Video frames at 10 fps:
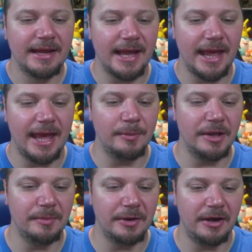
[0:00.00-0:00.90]

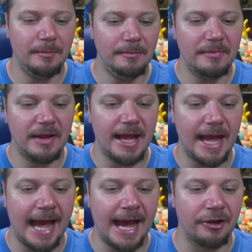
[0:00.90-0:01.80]
Ambipom,
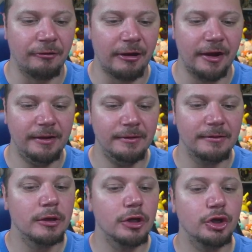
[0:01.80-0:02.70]
Aggron,
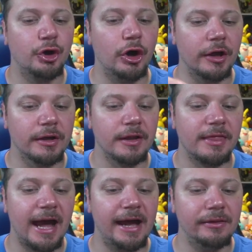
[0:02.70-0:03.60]
Cook.
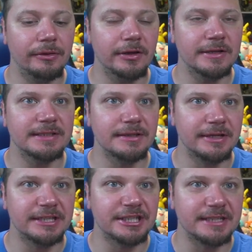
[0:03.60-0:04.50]
That looks
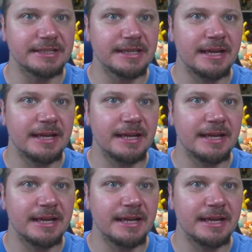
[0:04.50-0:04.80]
delicious.